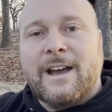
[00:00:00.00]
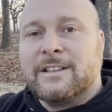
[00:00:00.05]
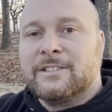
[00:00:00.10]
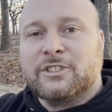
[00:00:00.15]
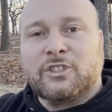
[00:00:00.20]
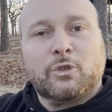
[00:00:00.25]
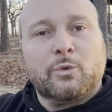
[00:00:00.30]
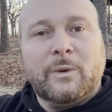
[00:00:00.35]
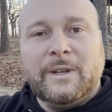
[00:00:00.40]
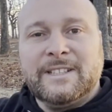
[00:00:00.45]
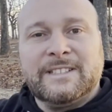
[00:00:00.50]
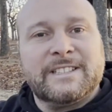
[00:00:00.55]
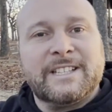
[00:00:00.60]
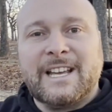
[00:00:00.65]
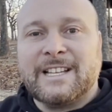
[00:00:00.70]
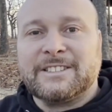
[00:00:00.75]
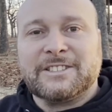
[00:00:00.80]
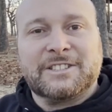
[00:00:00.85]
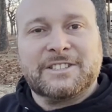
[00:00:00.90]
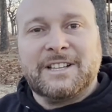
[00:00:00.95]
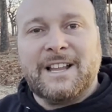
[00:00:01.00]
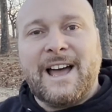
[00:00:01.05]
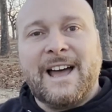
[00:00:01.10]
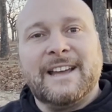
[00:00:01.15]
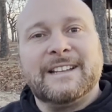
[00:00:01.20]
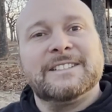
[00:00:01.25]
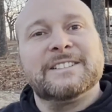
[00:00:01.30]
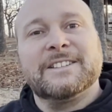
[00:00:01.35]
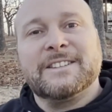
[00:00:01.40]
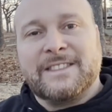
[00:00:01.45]
swing sets,
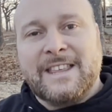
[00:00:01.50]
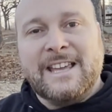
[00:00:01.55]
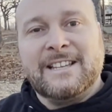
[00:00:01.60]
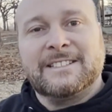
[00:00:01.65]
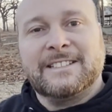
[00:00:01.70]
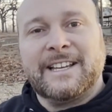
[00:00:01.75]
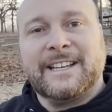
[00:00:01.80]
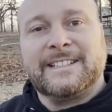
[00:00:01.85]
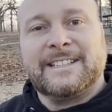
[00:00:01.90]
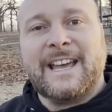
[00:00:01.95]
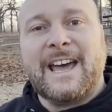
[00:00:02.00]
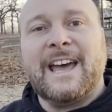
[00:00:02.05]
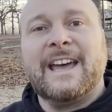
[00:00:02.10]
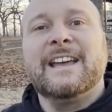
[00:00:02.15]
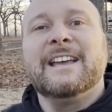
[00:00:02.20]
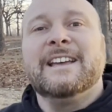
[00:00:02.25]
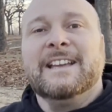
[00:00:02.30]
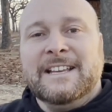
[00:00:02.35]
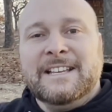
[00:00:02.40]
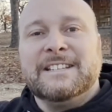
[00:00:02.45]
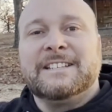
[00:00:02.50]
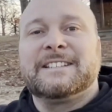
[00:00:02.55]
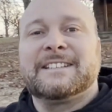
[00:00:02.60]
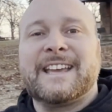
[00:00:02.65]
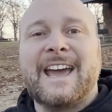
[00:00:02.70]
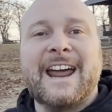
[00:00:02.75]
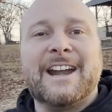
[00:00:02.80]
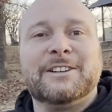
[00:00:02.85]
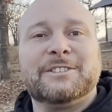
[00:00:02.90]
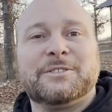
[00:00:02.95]
slides, things like that,
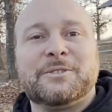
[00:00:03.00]
scattered